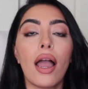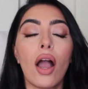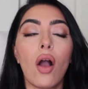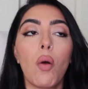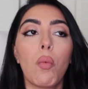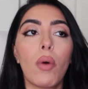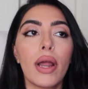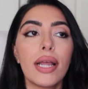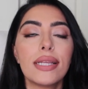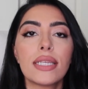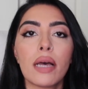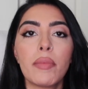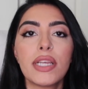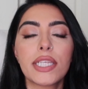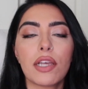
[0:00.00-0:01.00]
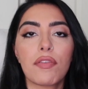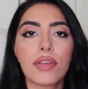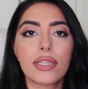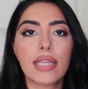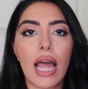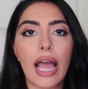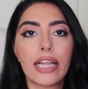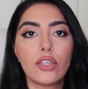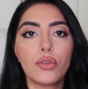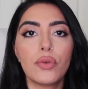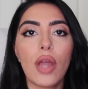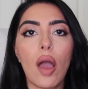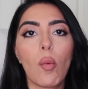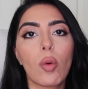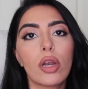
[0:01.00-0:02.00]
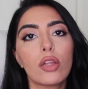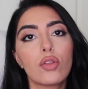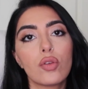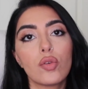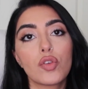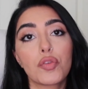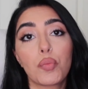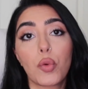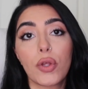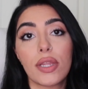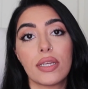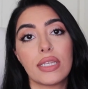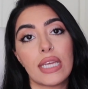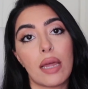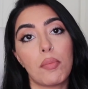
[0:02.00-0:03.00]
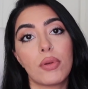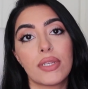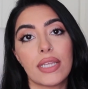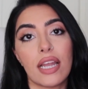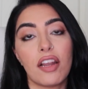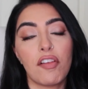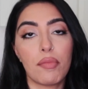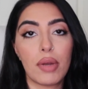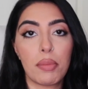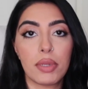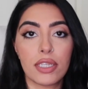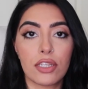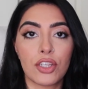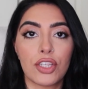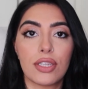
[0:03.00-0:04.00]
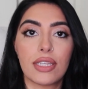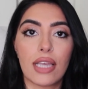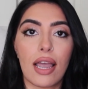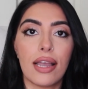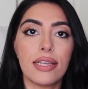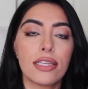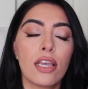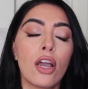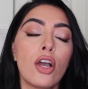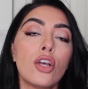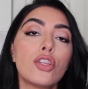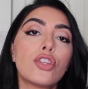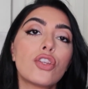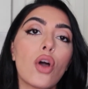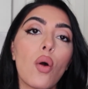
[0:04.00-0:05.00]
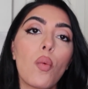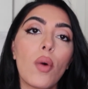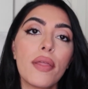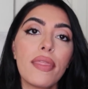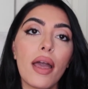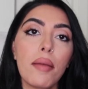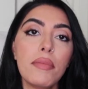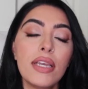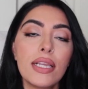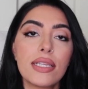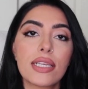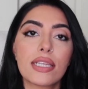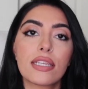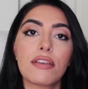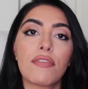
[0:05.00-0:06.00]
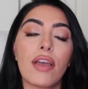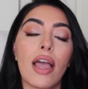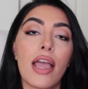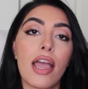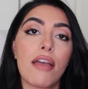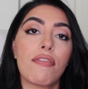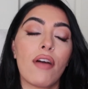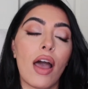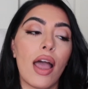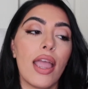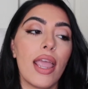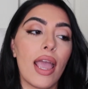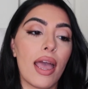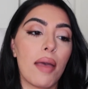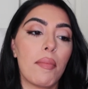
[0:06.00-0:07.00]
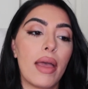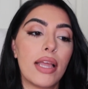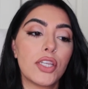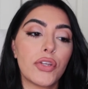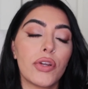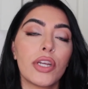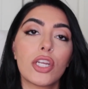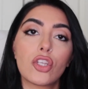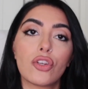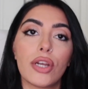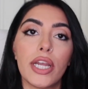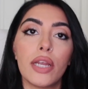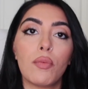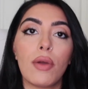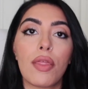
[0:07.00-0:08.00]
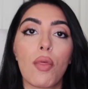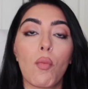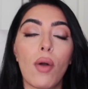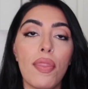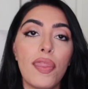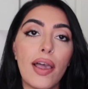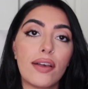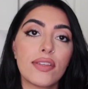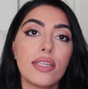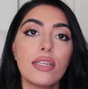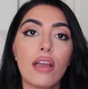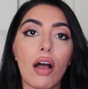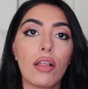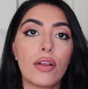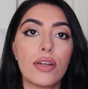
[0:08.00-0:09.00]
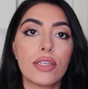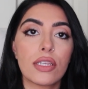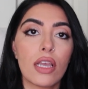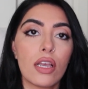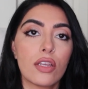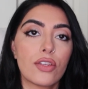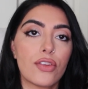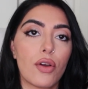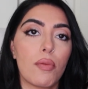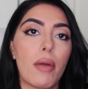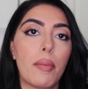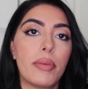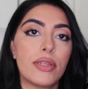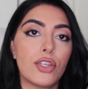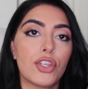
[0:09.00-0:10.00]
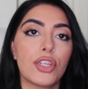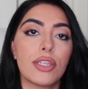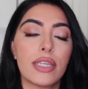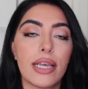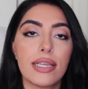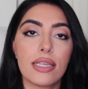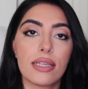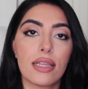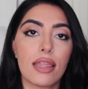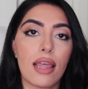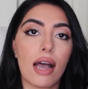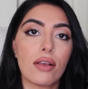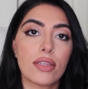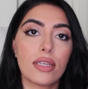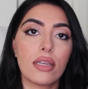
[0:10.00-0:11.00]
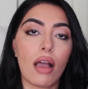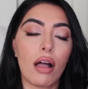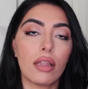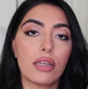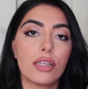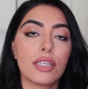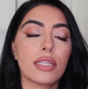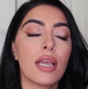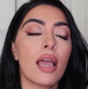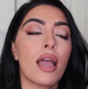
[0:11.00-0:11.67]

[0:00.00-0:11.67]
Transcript: what I tell myself is that I do not want to lose more than 10% of my position size. So what that means is if I am entering a trade with $1,000, so my position size is $1,000,